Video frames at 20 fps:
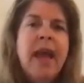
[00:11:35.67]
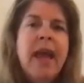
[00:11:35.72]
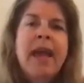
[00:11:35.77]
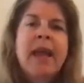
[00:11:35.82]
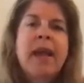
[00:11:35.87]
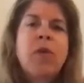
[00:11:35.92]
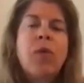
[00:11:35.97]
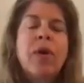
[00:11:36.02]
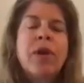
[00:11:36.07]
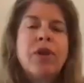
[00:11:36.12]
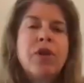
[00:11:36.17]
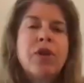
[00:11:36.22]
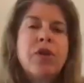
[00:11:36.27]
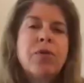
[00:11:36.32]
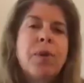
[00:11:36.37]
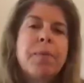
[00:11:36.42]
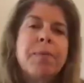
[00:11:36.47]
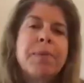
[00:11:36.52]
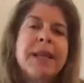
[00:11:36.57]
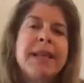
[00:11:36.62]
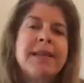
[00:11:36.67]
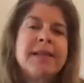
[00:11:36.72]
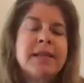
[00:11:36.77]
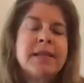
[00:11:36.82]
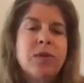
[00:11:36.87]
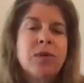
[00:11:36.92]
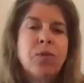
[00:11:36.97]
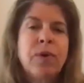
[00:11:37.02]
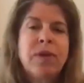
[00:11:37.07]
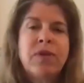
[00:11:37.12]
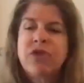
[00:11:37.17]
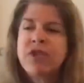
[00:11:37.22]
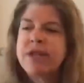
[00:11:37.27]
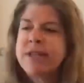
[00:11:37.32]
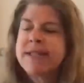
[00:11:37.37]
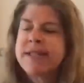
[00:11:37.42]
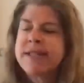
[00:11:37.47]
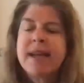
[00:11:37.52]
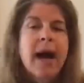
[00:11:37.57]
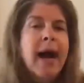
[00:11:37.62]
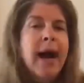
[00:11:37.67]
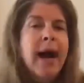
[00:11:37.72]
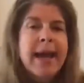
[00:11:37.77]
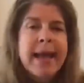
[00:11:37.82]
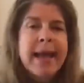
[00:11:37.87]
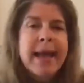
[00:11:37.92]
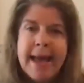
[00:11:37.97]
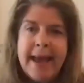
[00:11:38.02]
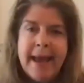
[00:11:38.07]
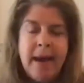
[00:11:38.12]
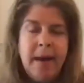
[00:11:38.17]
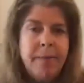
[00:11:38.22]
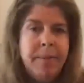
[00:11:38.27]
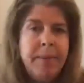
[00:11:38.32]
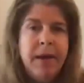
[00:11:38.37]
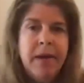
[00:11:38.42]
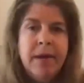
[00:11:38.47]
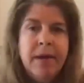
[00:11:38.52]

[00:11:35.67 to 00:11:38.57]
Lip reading: And I want you to replace it with just I am.